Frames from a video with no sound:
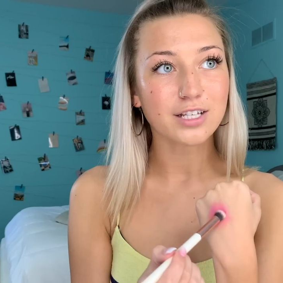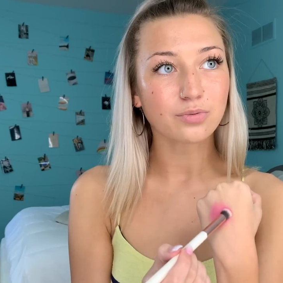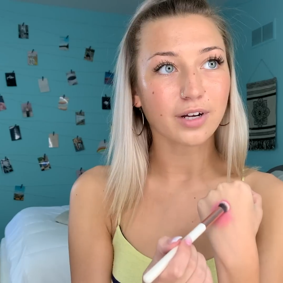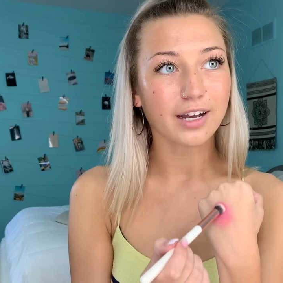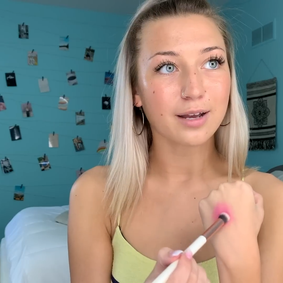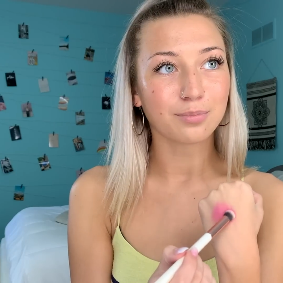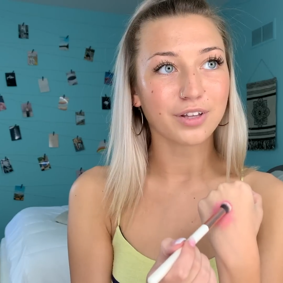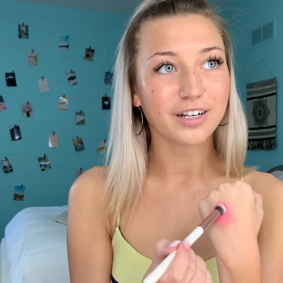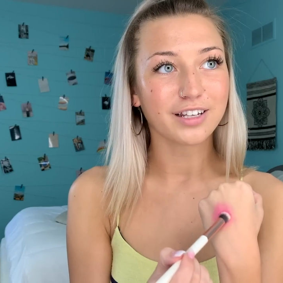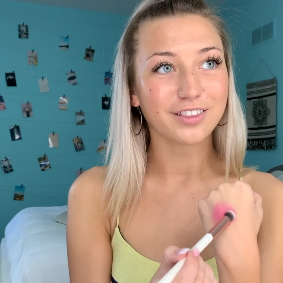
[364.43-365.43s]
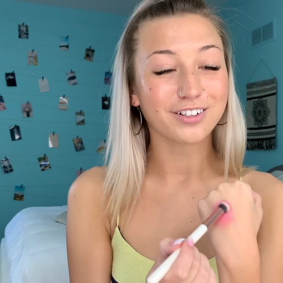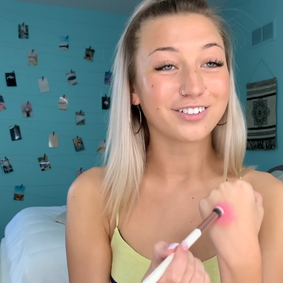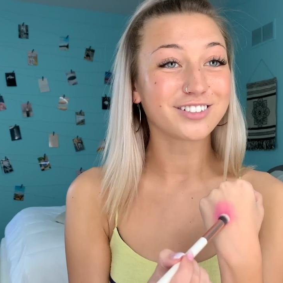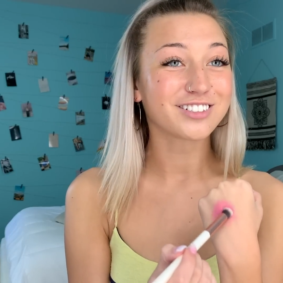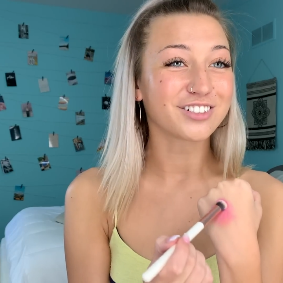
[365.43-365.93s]
why I blend in little
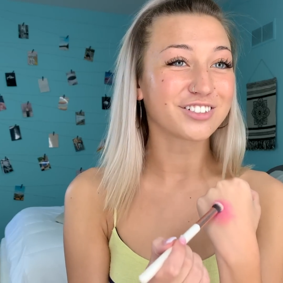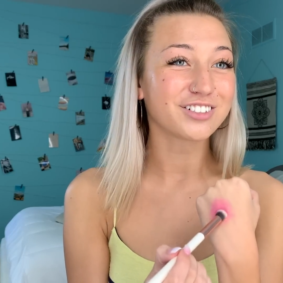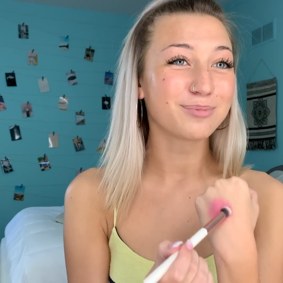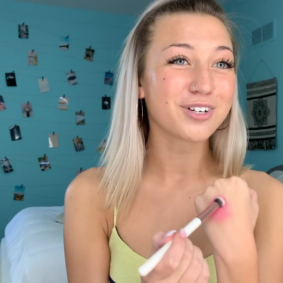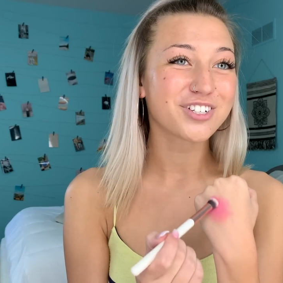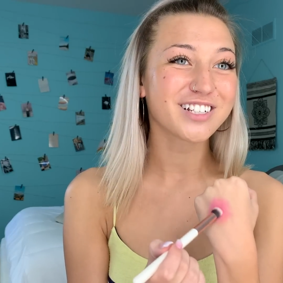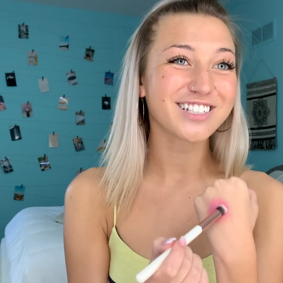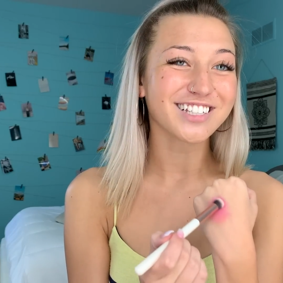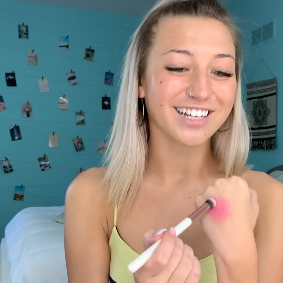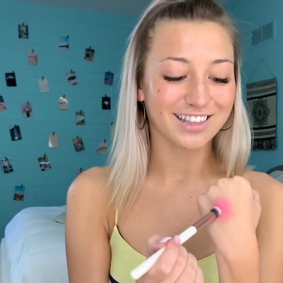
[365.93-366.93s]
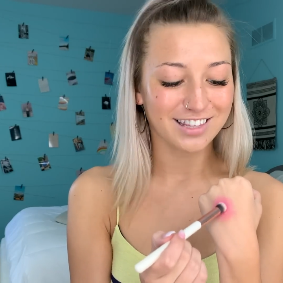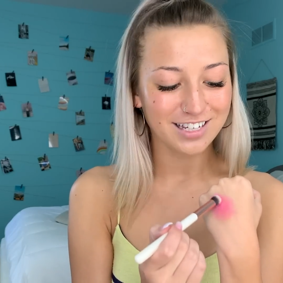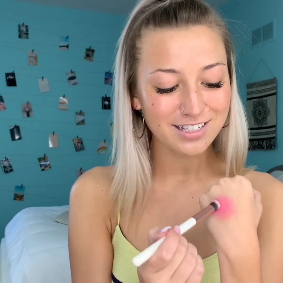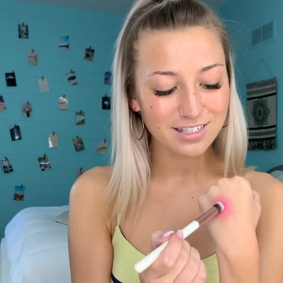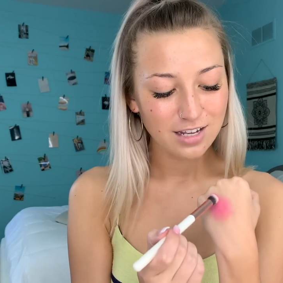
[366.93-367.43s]
circle motions like this.